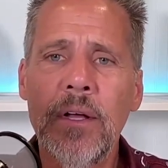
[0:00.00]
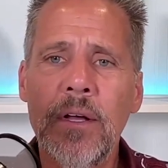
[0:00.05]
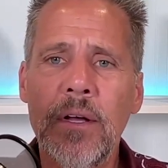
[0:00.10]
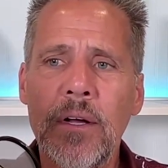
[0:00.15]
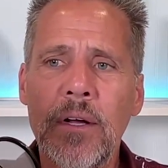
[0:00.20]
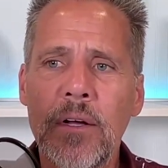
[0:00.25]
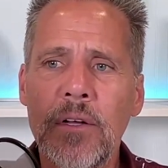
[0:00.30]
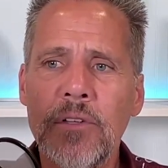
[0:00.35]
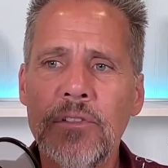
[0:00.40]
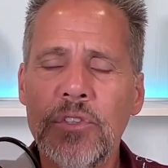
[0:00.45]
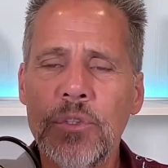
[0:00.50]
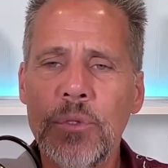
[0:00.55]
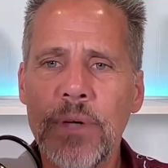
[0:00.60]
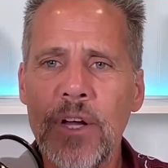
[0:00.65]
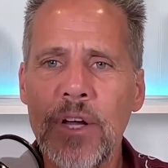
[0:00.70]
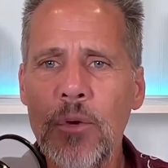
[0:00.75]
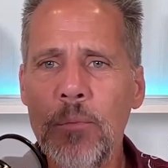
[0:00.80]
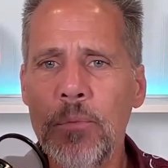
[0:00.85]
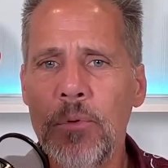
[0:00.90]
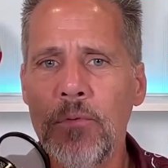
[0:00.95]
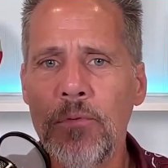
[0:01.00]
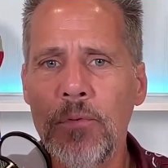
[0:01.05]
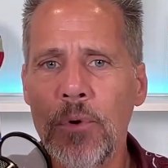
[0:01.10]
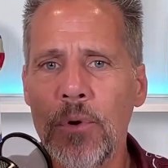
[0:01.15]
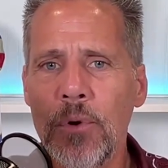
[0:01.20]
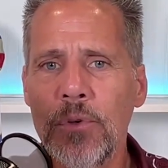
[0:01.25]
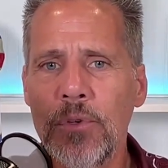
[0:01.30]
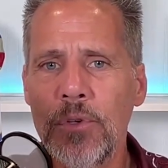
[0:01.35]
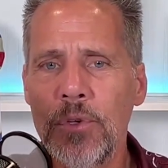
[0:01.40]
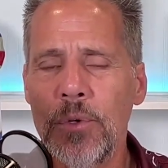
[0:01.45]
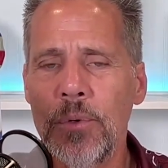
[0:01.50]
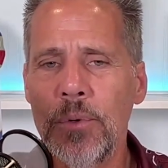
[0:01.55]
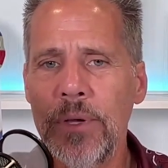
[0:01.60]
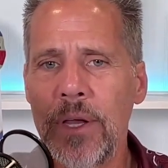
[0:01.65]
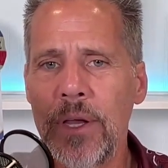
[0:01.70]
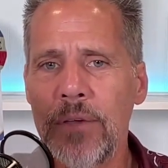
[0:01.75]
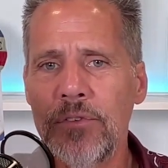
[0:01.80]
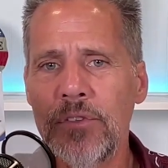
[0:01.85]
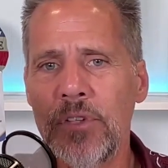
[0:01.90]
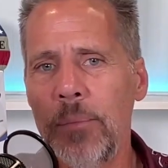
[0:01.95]
Uh, so I would prefer to
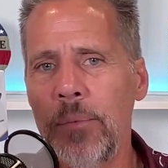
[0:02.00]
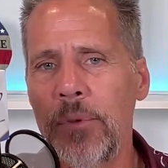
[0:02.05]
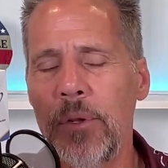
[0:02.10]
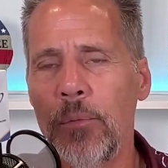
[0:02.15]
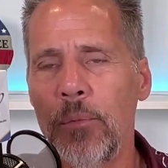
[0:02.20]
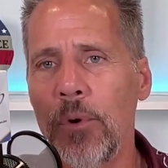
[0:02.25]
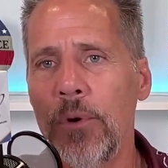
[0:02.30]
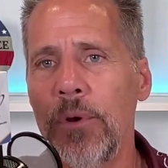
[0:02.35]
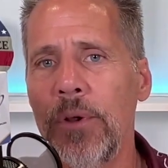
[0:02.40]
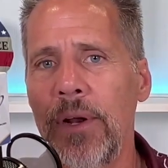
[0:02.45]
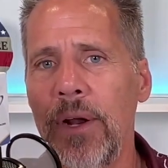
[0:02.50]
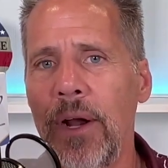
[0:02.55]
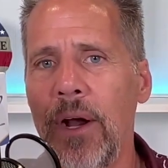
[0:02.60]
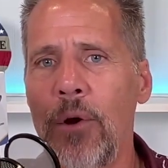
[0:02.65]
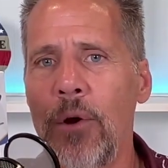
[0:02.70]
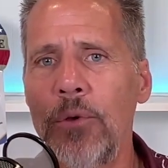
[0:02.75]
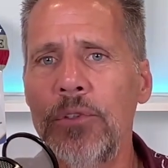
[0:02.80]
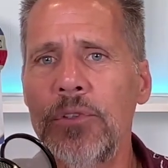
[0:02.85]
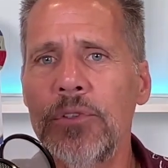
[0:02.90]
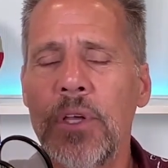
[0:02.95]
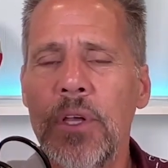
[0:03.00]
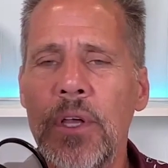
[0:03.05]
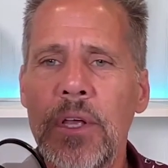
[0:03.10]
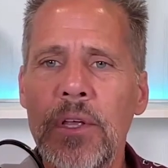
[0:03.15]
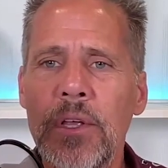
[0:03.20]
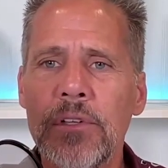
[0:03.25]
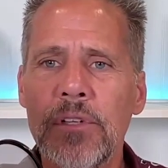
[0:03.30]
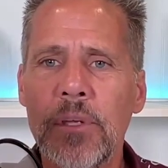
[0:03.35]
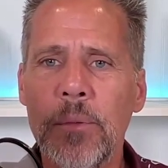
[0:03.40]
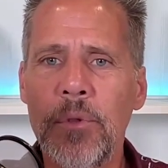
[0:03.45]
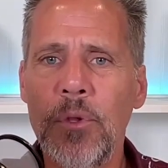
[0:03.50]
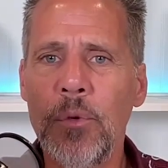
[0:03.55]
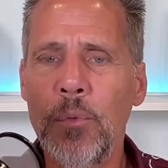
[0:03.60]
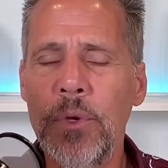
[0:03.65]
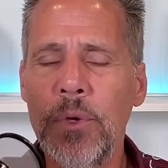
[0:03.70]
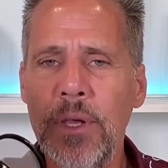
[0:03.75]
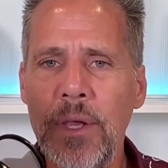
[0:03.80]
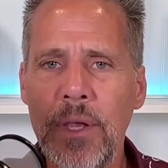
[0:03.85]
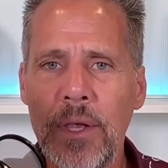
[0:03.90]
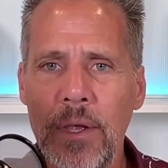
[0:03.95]
have something more in house, something that
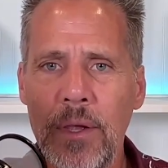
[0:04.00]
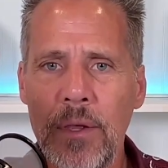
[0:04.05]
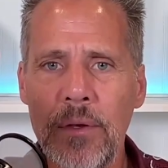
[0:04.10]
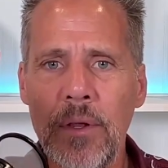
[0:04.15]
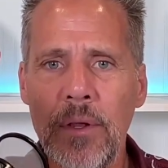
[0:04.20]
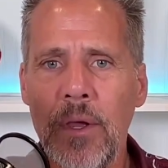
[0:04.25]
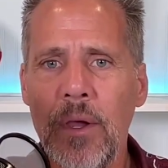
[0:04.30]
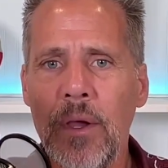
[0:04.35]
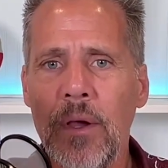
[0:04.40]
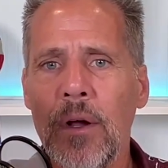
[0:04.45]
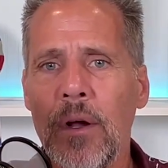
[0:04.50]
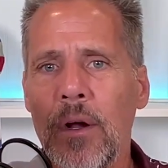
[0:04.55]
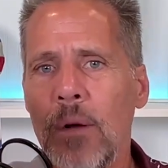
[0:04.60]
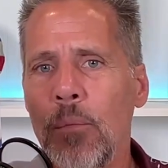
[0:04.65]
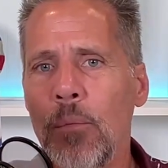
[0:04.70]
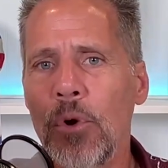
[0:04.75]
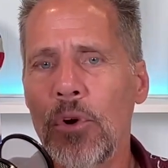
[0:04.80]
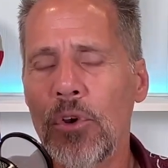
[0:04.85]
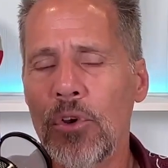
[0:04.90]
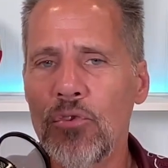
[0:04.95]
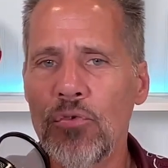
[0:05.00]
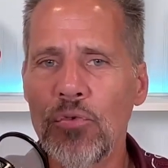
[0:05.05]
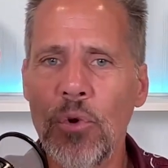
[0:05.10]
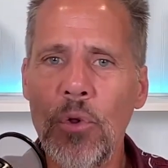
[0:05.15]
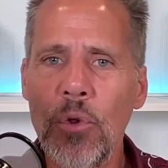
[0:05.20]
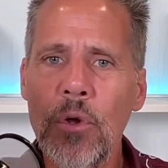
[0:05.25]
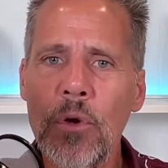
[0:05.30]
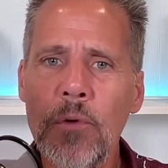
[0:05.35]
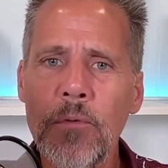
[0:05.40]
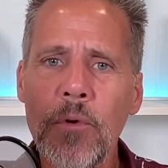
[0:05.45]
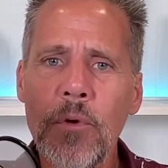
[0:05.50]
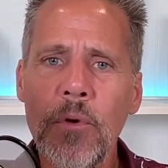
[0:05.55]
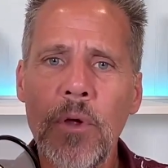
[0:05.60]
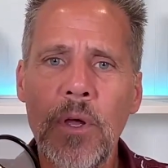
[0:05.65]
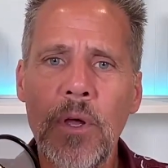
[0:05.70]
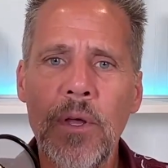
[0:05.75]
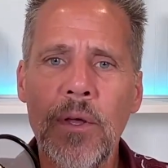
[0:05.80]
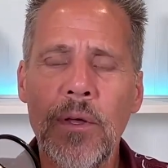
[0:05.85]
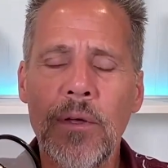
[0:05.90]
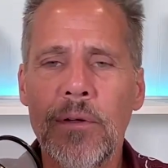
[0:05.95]
we had uh, more control over.
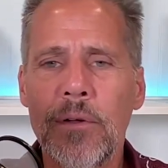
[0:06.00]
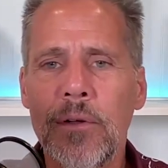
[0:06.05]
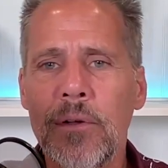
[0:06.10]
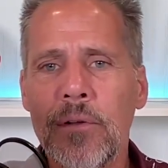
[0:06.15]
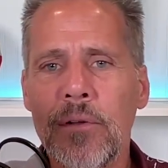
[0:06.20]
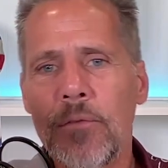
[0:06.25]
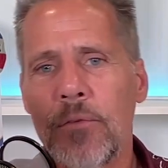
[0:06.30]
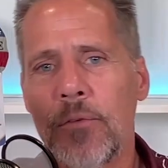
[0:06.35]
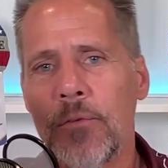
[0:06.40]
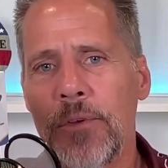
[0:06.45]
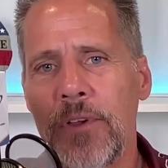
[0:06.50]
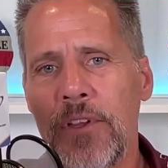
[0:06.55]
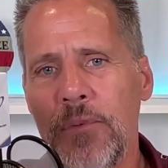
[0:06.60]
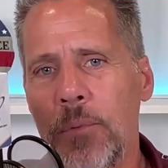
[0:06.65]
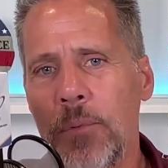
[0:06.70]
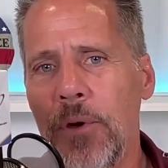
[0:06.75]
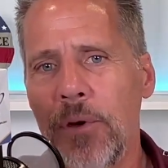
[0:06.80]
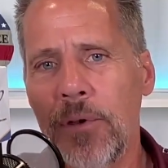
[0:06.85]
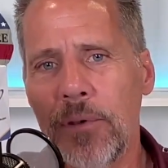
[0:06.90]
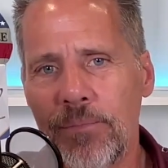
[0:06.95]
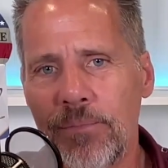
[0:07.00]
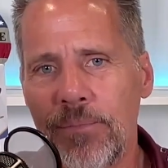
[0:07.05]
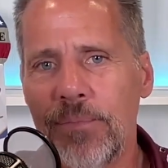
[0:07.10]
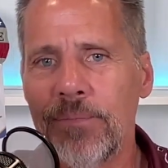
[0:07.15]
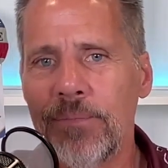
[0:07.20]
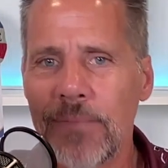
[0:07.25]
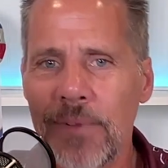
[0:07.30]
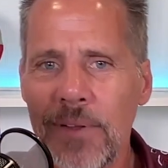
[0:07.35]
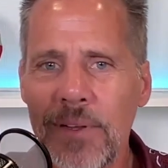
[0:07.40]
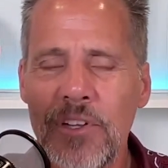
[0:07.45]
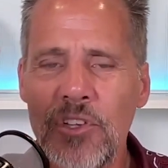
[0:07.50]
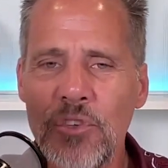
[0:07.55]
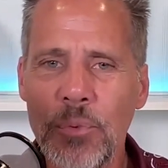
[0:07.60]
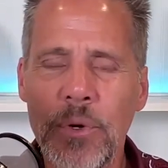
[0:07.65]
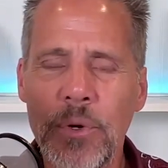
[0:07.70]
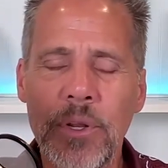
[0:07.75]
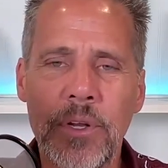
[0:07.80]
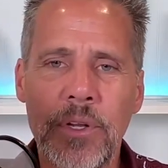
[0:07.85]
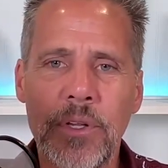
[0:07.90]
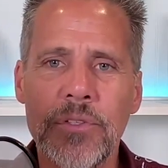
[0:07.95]
Uh, Facebook, it is
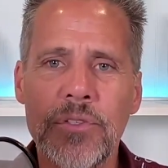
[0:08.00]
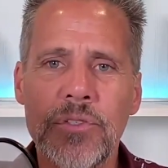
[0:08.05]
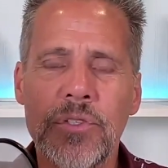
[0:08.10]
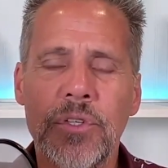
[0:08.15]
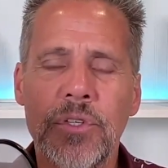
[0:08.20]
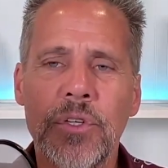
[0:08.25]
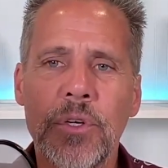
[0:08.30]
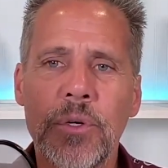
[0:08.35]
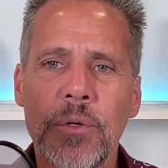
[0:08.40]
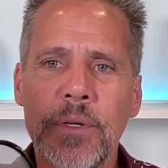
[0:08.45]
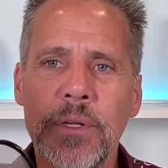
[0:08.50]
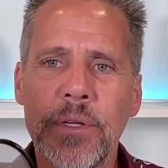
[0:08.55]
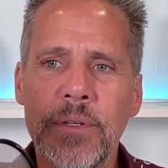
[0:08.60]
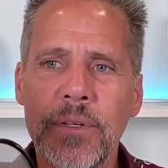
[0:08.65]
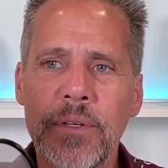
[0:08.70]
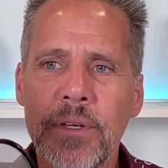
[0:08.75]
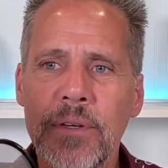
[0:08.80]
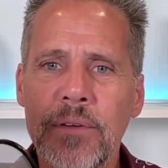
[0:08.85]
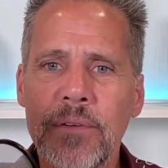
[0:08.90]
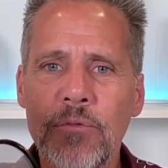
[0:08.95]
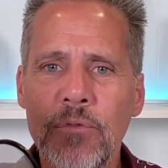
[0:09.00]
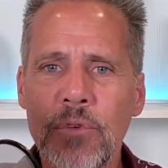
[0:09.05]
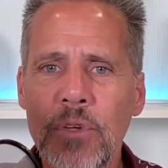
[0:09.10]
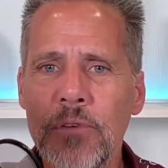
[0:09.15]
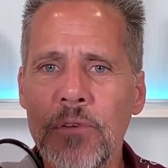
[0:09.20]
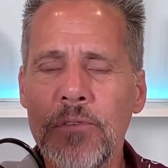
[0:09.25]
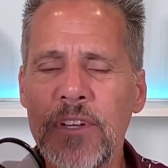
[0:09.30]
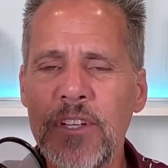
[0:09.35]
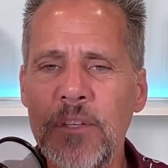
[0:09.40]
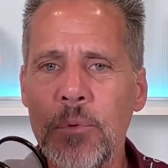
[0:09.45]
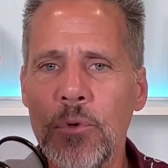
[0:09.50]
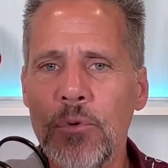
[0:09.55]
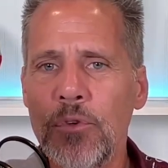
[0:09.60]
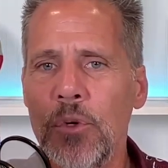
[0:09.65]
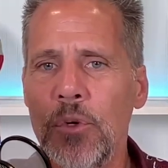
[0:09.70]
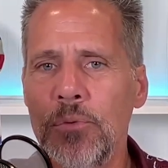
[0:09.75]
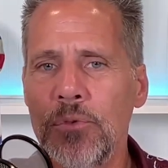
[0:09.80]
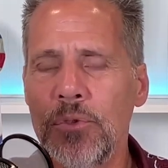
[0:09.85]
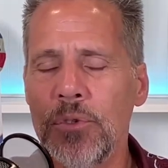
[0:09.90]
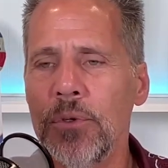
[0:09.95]
what it is, you and really Facebook
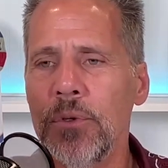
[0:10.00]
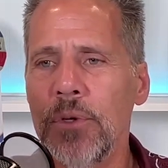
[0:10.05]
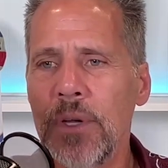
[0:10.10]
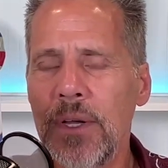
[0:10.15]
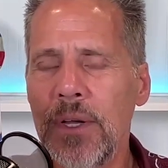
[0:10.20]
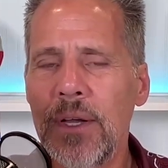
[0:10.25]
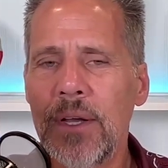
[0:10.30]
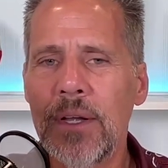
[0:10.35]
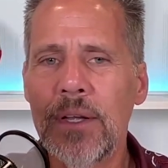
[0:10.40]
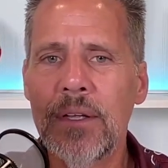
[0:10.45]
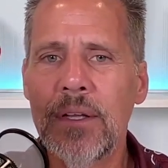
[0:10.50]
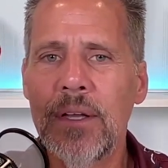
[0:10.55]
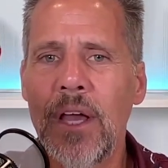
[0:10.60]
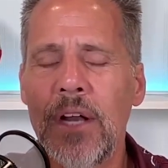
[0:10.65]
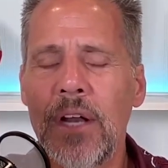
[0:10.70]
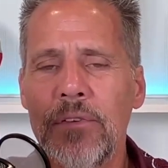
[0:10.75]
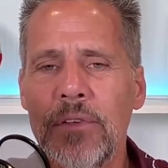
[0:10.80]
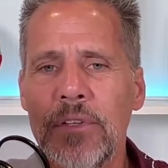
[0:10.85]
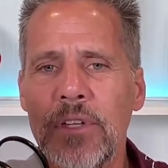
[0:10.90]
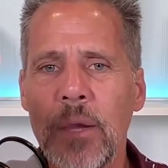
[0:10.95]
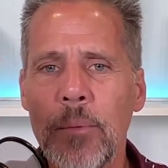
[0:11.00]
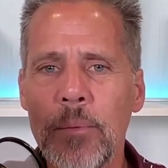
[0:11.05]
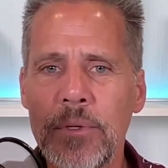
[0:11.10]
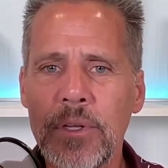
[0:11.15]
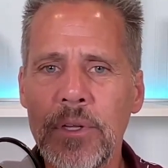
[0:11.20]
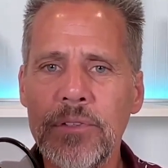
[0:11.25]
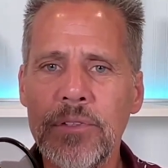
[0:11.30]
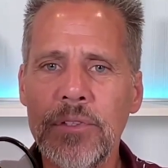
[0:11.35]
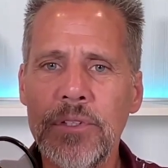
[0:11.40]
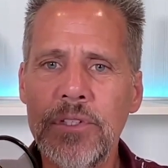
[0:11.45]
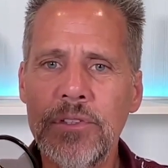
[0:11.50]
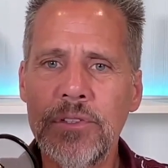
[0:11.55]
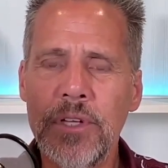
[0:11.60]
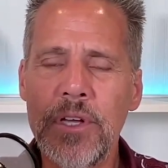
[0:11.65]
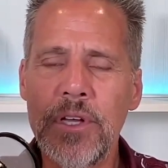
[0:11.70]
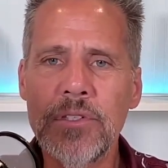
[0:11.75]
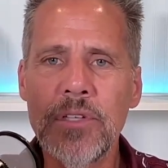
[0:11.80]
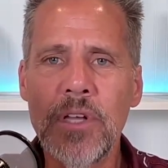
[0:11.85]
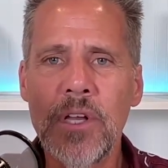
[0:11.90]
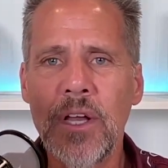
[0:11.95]
groups are kind of a dime a dozen these
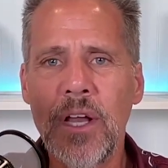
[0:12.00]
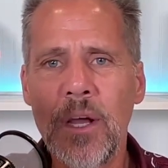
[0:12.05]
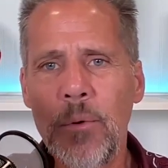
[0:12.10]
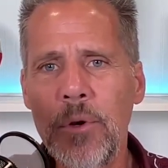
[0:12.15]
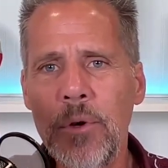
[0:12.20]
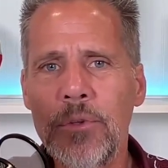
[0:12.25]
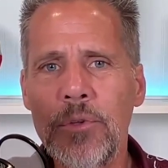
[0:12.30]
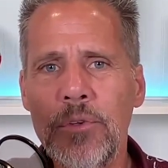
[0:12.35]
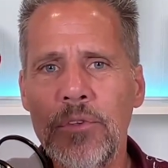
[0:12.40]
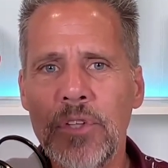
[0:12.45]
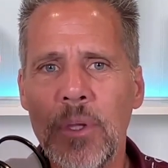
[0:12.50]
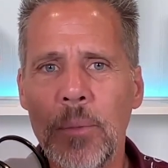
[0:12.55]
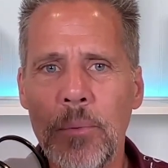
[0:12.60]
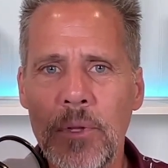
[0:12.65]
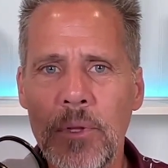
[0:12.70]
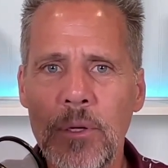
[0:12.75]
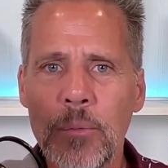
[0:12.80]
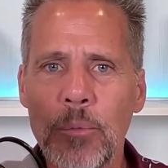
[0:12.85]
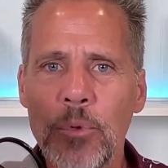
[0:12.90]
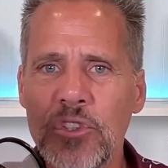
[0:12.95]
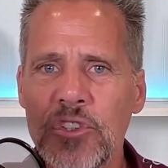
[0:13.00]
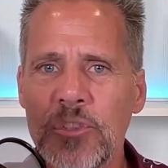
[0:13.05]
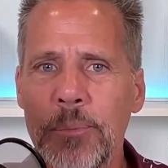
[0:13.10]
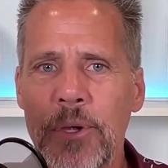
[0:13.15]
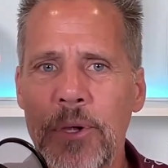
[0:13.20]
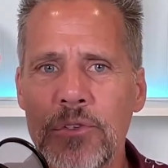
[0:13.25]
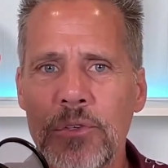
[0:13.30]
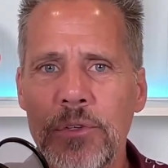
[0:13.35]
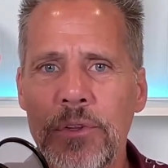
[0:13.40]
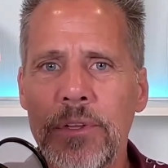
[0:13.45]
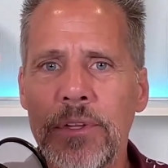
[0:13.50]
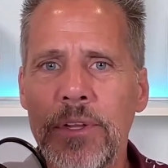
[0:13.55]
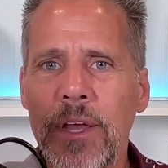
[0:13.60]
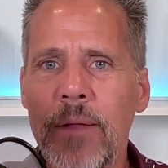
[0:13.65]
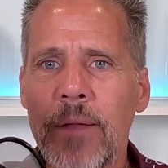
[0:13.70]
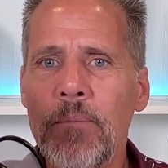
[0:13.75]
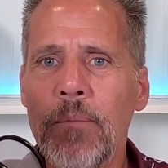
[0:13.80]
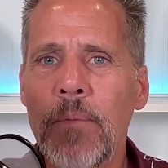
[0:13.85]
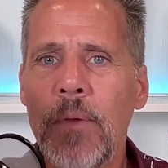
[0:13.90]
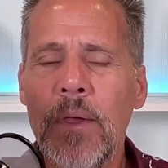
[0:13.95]
days. I want to do something a little more special than that.